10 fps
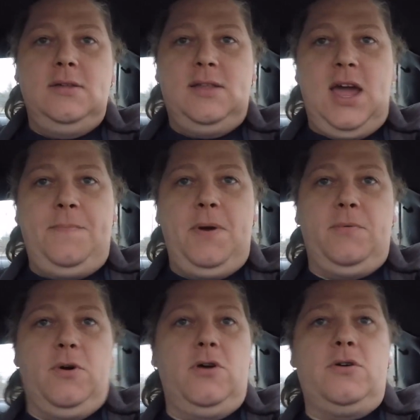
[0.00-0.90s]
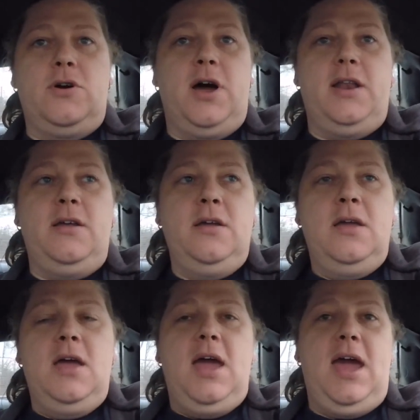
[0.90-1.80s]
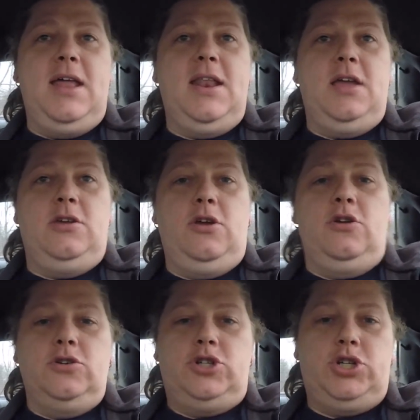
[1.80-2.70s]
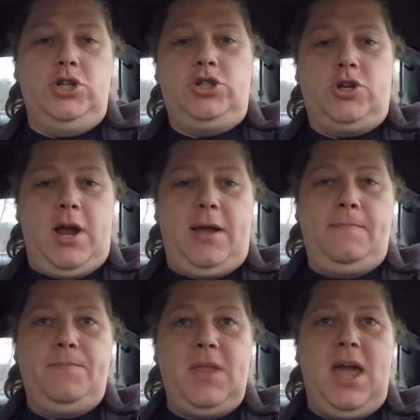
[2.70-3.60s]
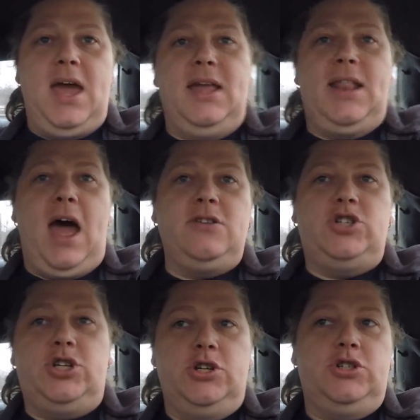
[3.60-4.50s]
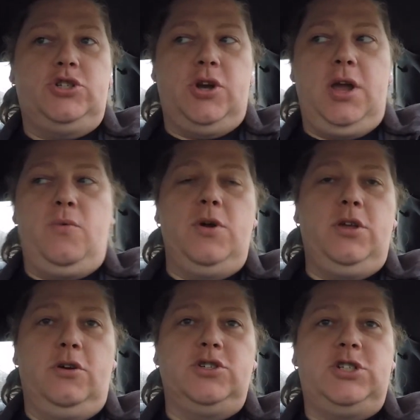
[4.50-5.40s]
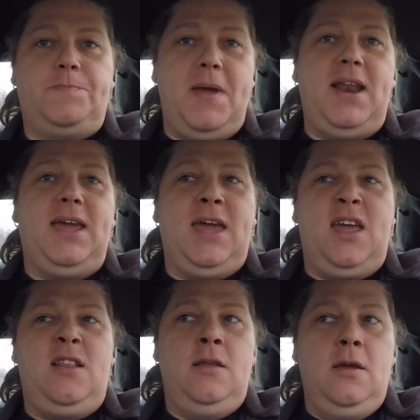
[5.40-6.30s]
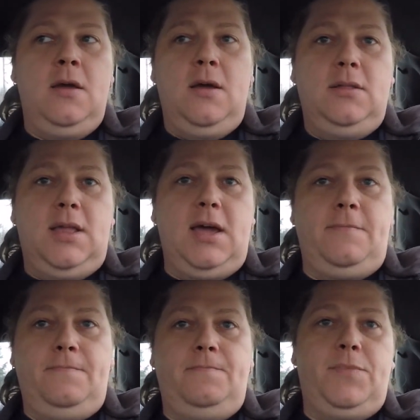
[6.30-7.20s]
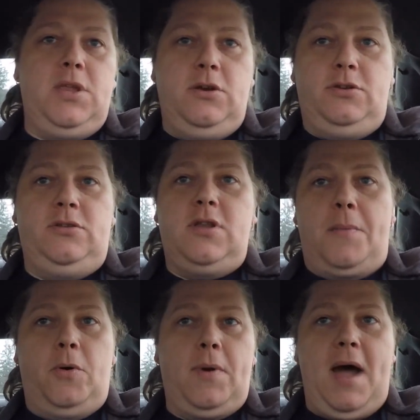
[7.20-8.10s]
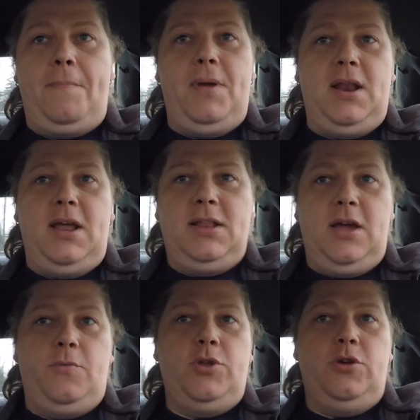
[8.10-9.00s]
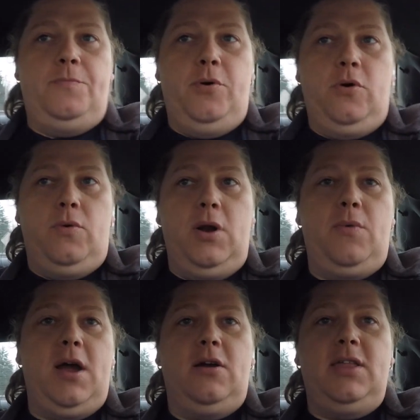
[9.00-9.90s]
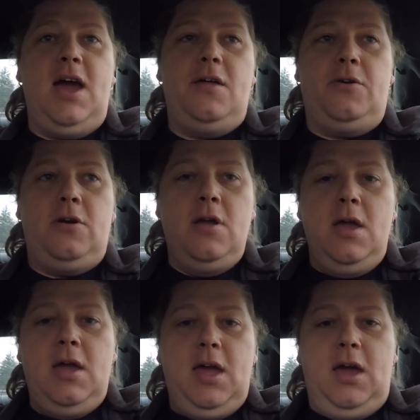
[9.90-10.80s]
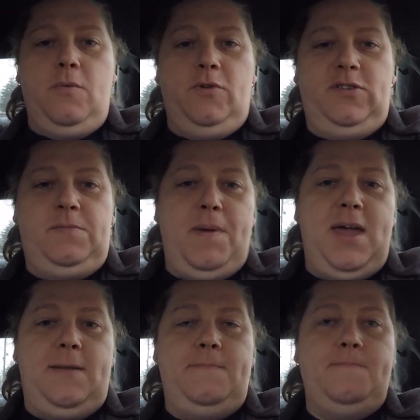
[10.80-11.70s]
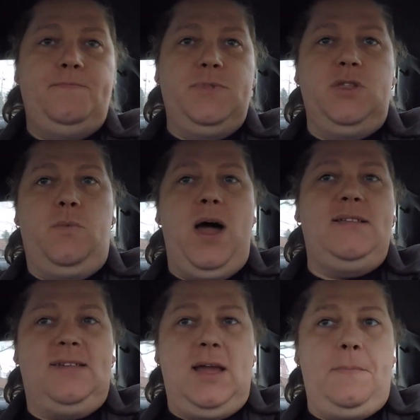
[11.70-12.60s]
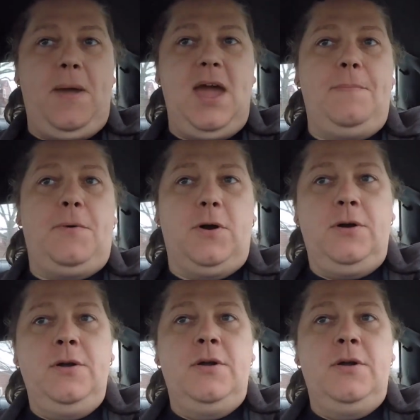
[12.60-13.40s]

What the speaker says: tape it real good, and then you use shoestring. And that shoestring, when you're spinning it, like, you double wrap it, and then when you pull one way or the other, it will spin the wet sandpaper